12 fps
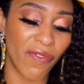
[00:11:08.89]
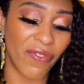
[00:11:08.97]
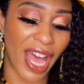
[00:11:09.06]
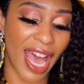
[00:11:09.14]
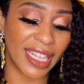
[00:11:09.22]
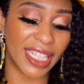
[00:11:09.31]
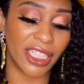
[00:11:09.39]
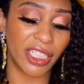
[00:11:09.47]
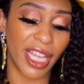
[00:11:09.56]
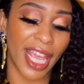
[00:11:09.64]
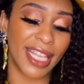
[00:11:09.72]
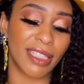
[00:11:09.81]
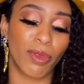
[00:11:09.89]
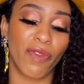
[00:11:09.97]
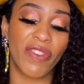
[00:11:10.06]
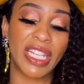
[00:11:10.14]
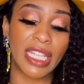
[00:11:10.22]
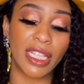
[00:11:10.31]
violet, jasmine,
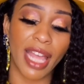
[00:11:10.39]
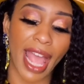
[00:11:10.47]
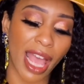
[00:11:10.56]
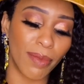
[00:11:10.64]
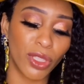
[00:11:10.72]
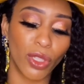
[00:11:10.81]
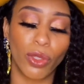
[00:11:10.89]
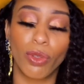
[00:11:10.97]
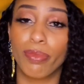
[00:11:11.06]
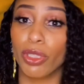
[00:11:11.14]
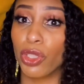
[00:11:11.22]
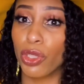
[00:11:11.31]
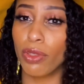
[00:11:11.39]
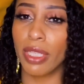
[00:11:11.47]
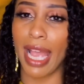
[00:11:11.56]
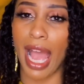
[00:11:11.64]
vanilla, absolute, patchouli,